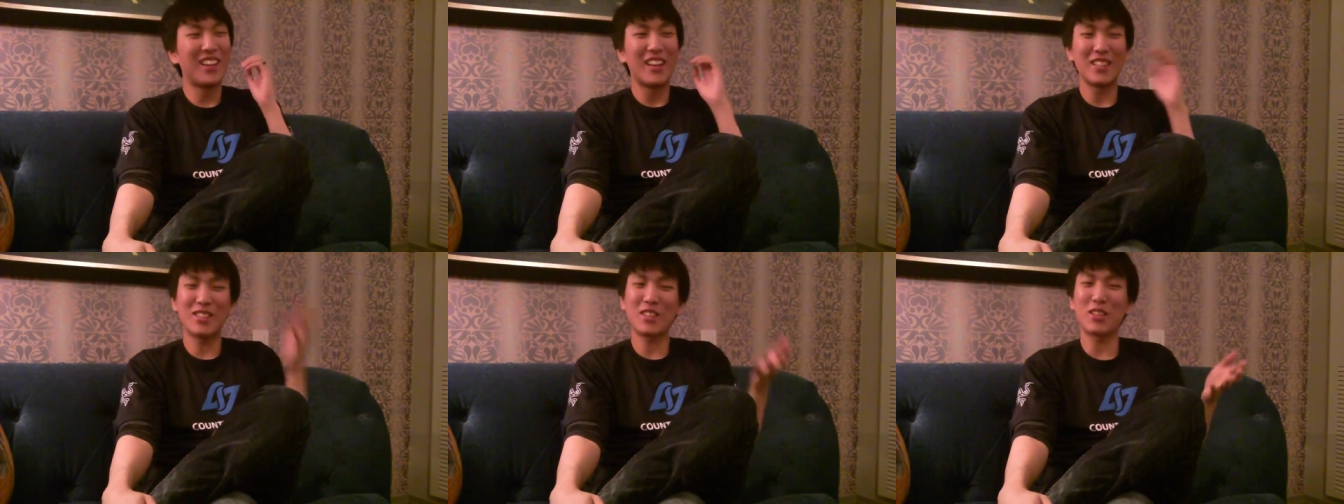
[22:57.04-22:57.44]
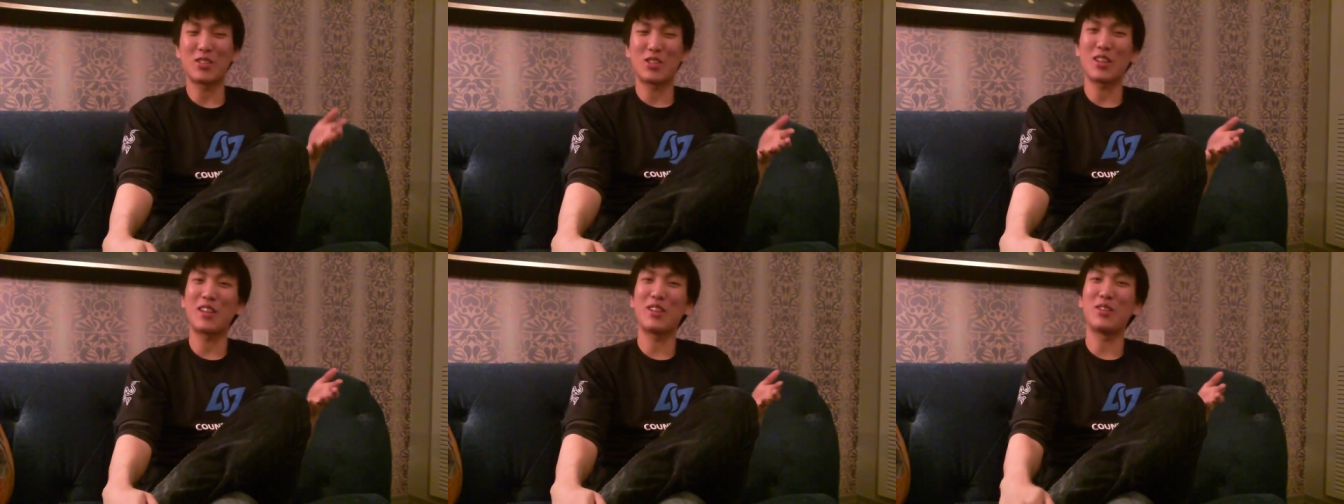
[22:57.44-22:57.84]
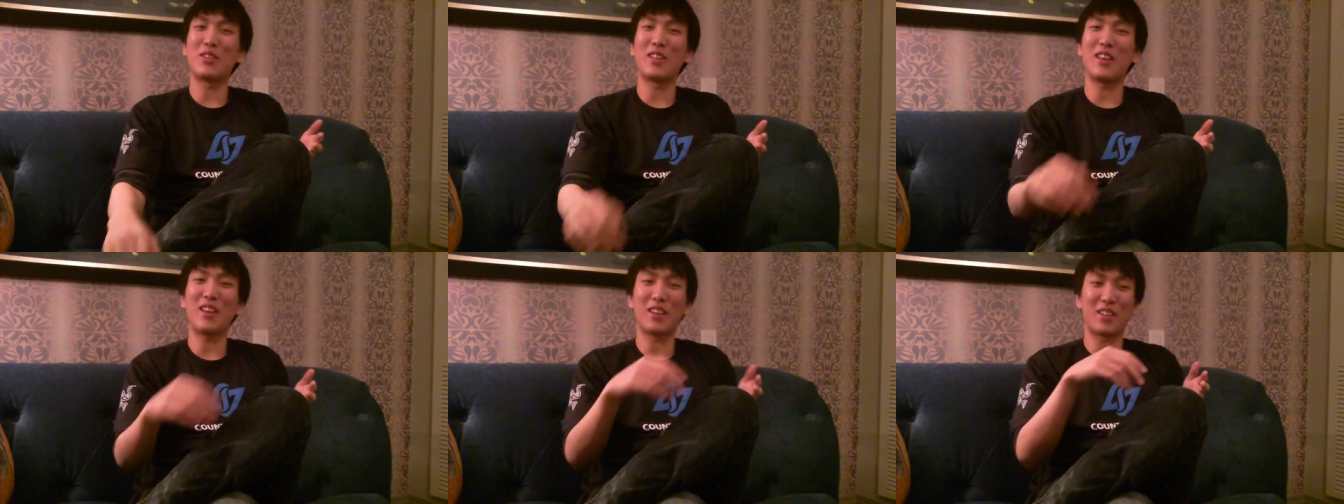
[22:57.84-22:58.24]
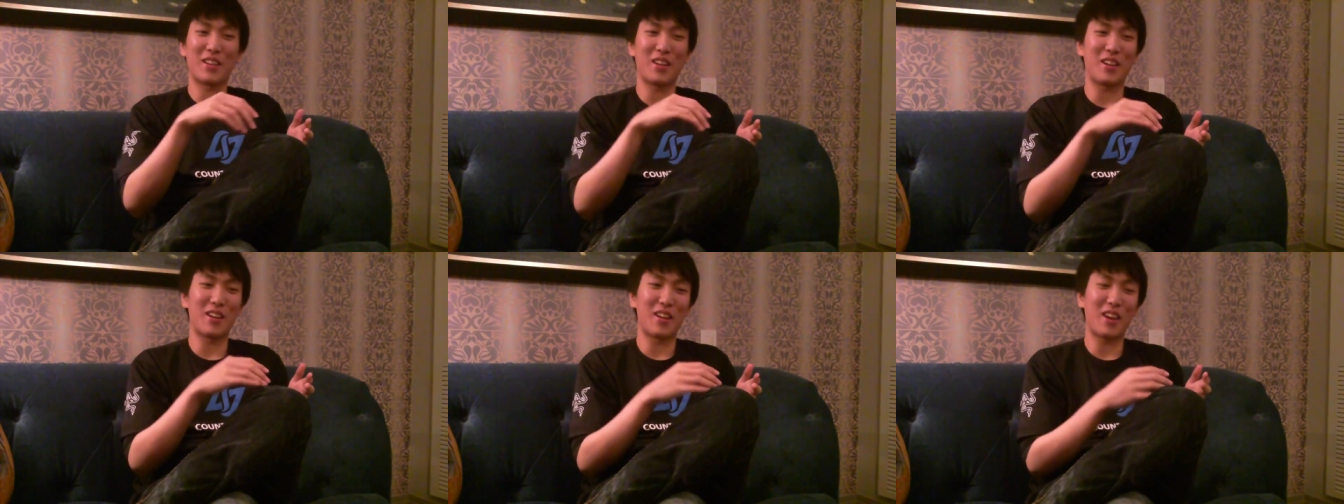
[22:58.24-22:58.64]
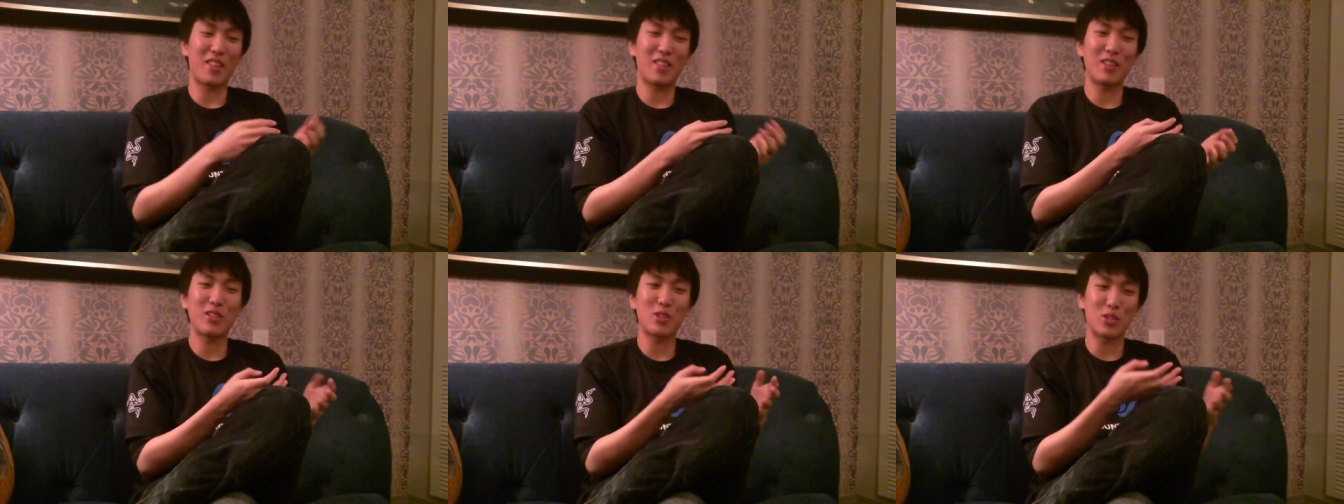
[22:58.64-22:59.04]
it's like the chicken or the egg. I
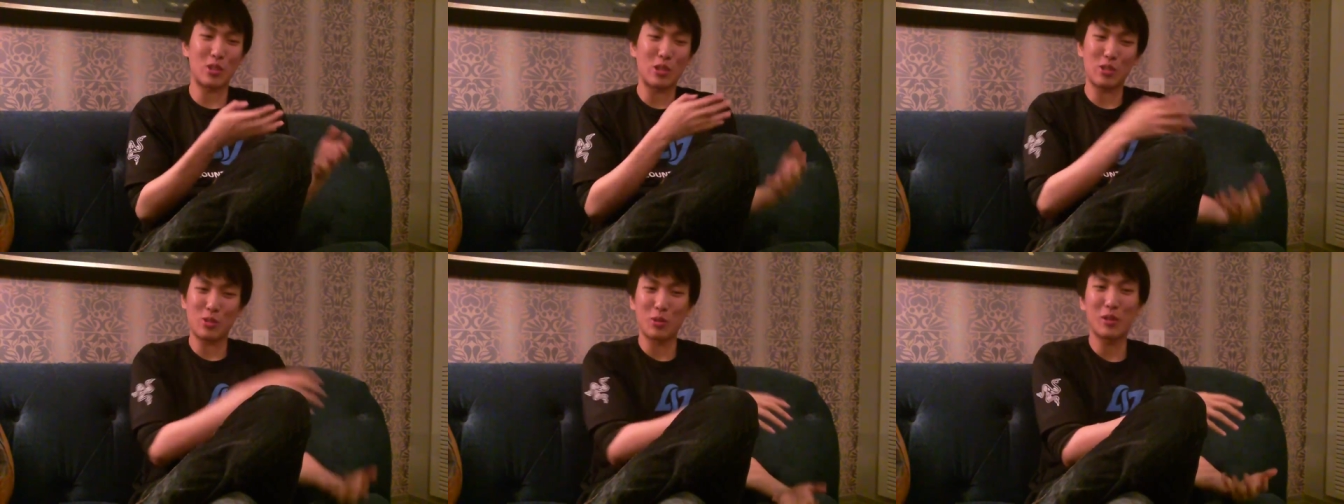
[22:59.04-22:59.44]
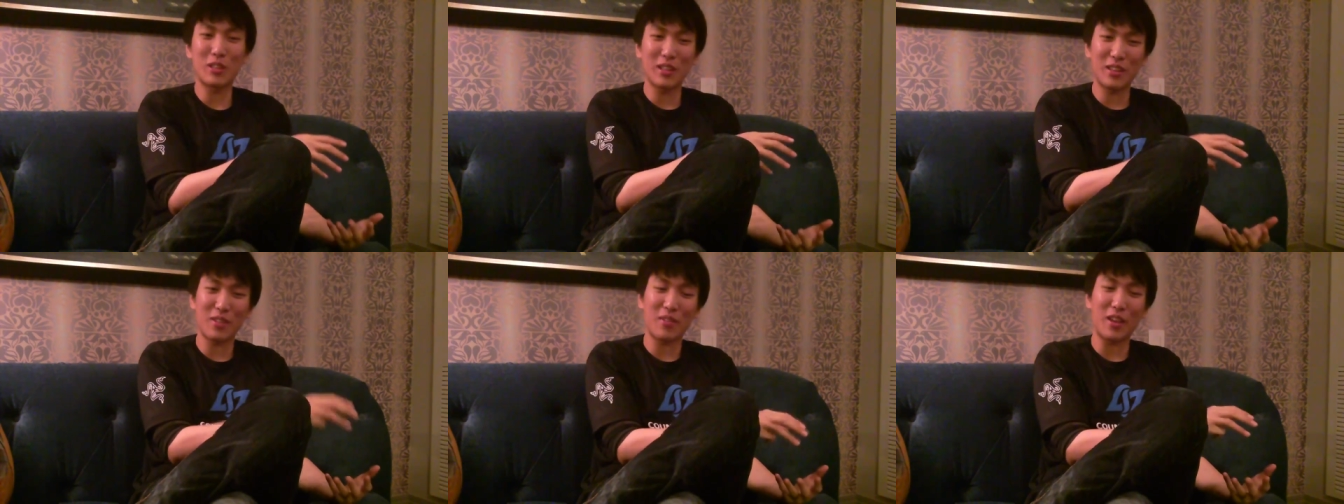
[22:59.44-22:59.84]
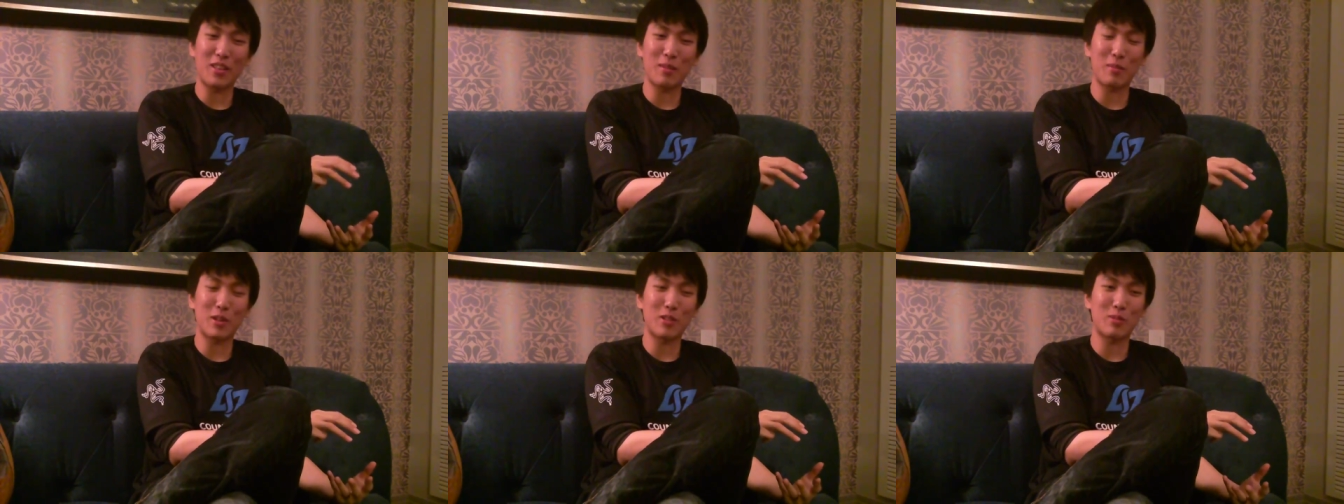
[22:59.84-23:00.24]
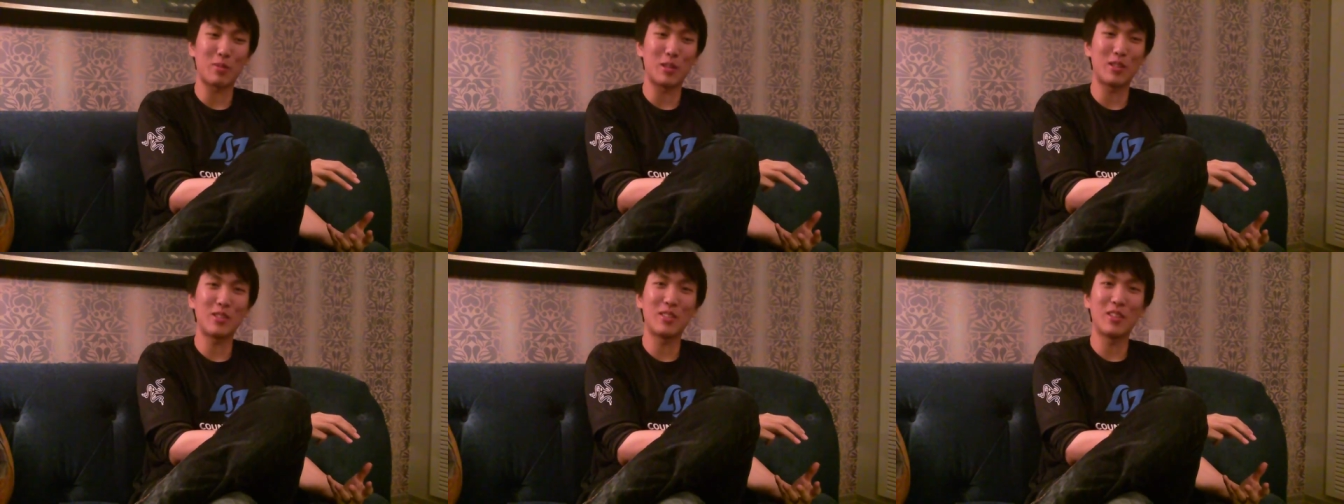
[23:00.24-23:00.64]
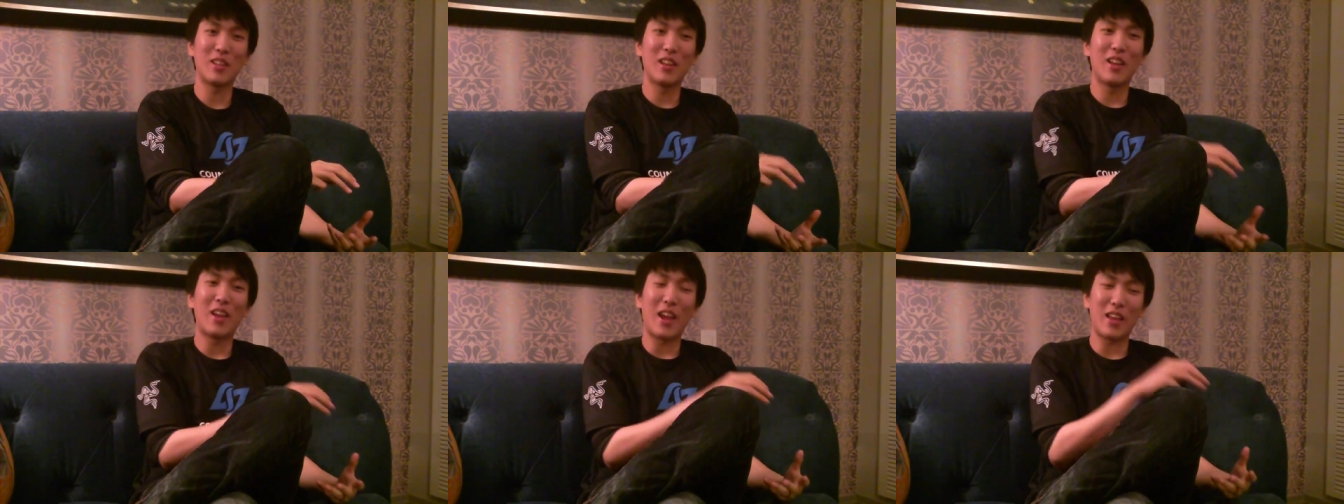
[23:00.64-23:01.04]
think just historically they've had the best mids,
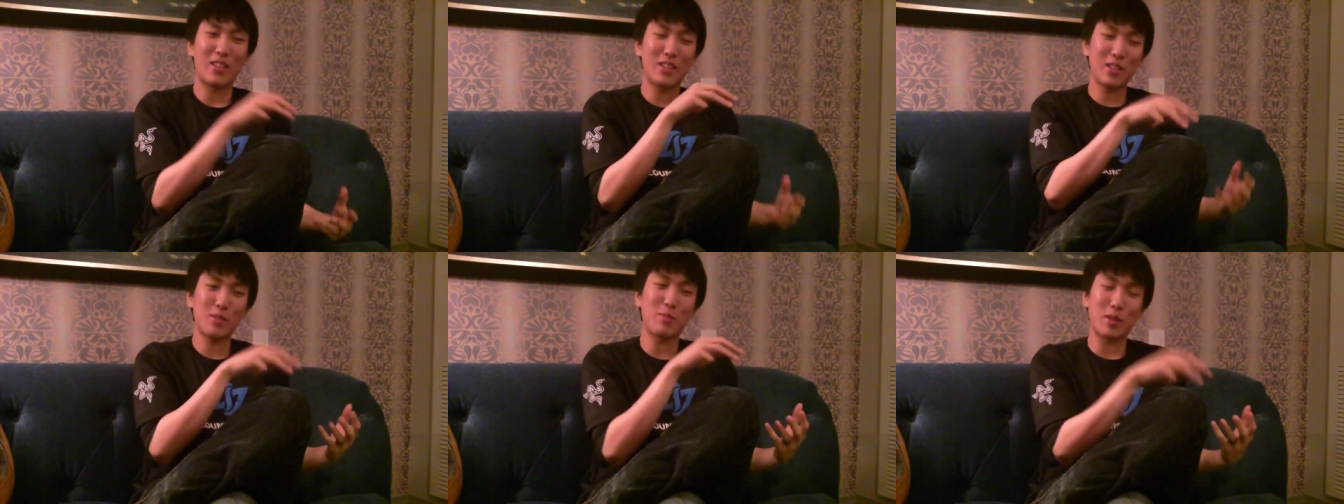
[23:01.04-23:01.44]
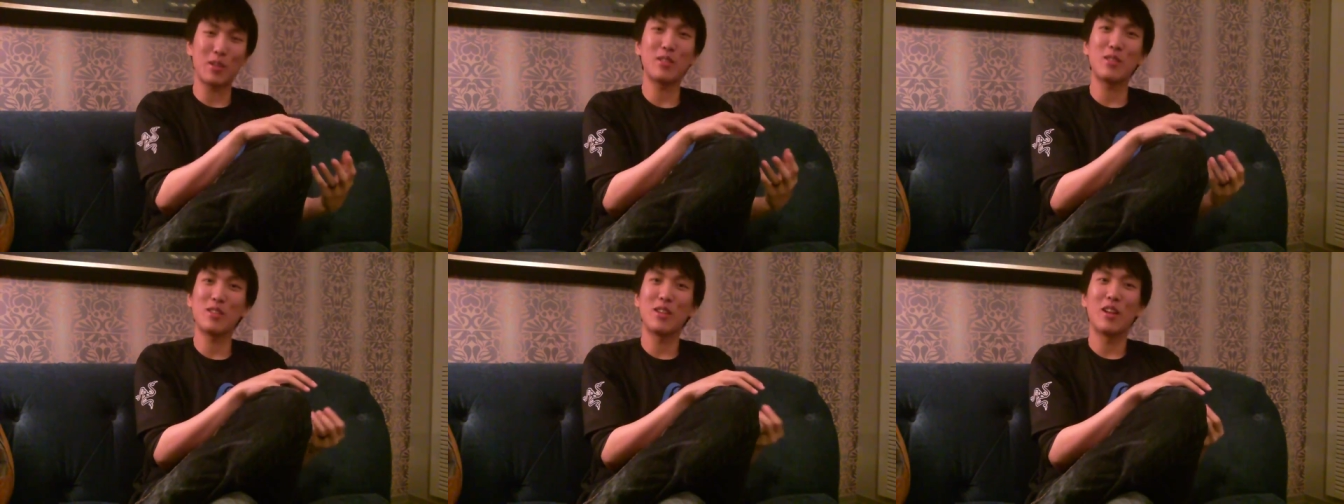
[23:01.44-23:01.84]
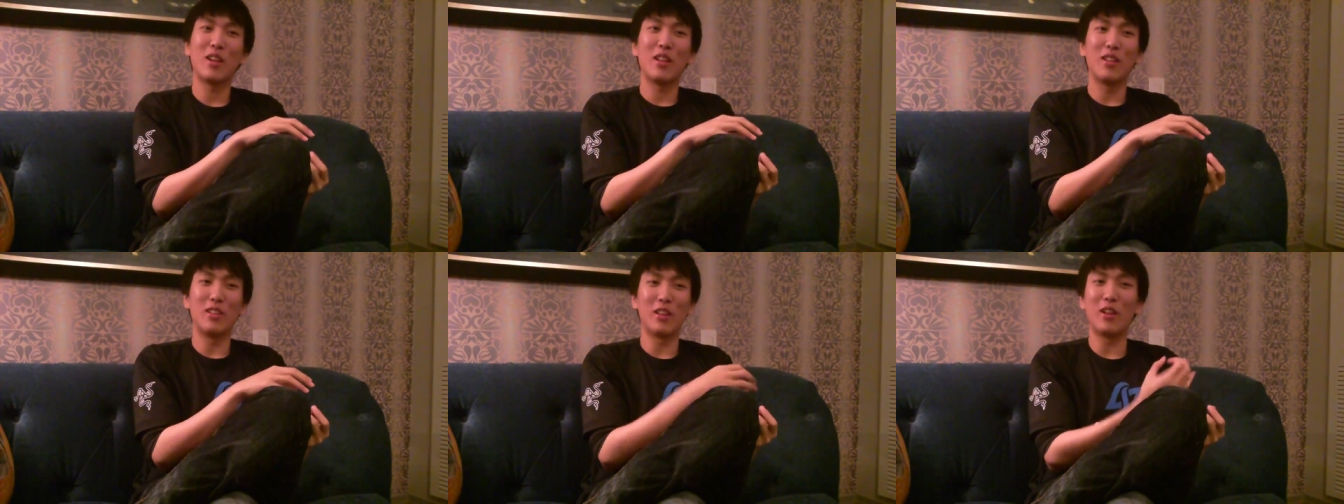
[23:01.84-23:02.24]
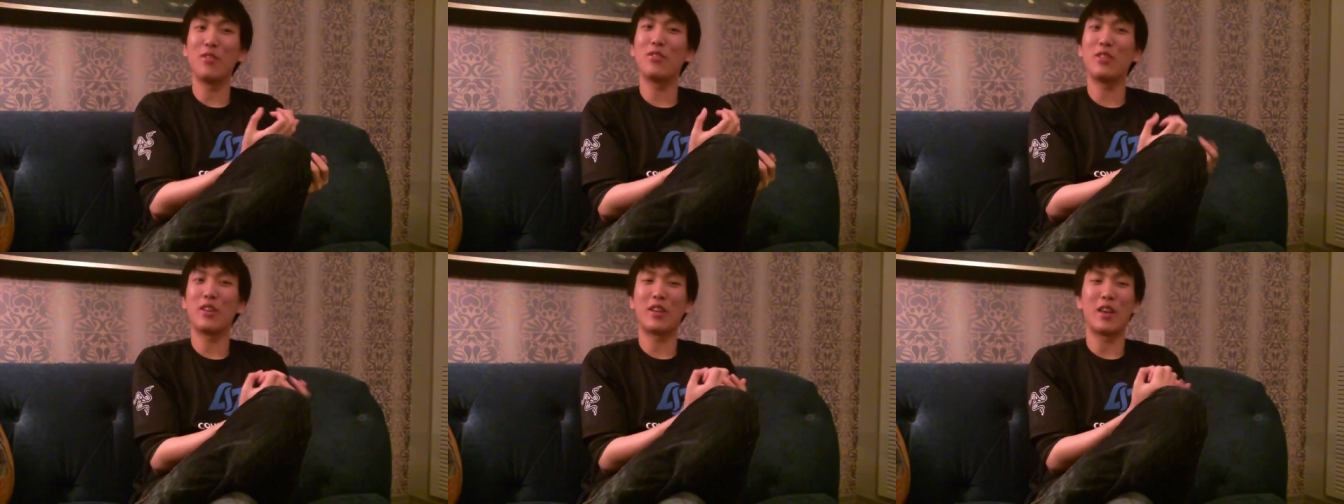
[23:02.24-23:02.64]
and these mids love the